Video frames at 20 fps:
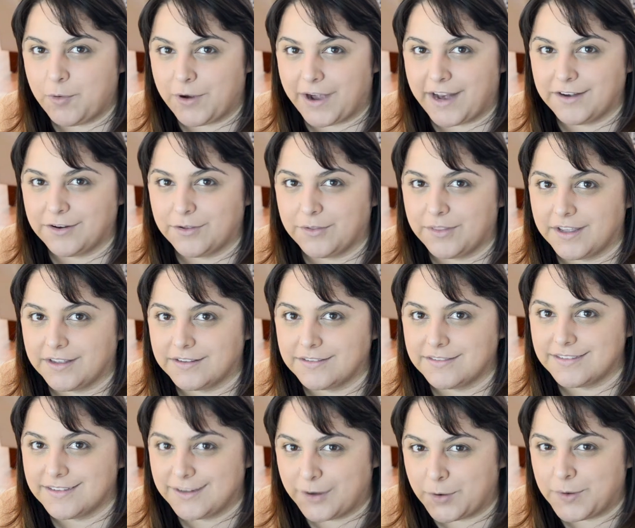when I do
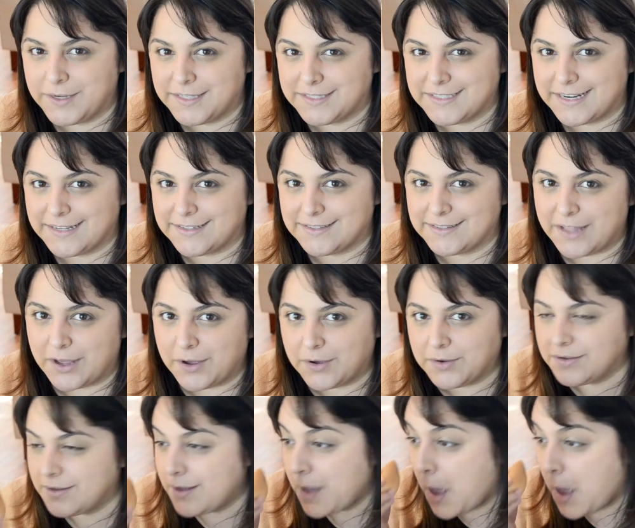this. It always does though.